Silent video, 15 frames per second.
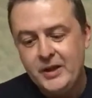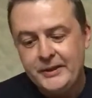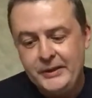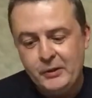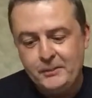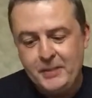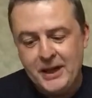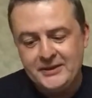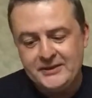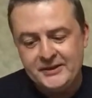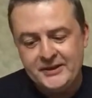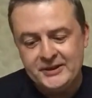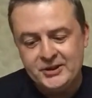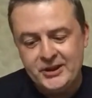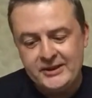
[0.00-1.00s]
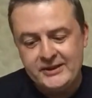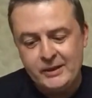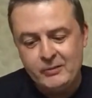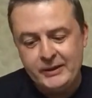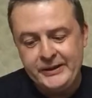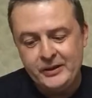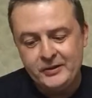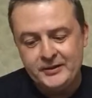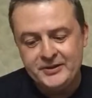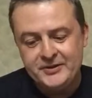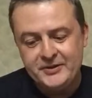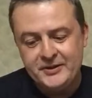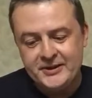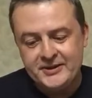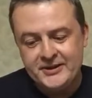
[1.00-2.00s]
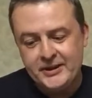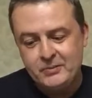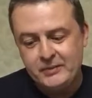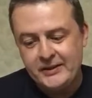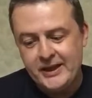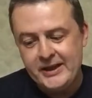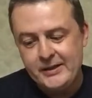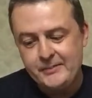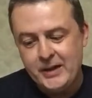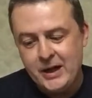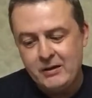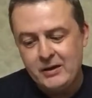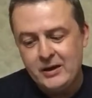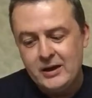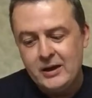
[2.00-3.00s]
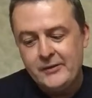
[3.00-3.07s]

You abandoned the Jedi when you understood the Sith were gaining power.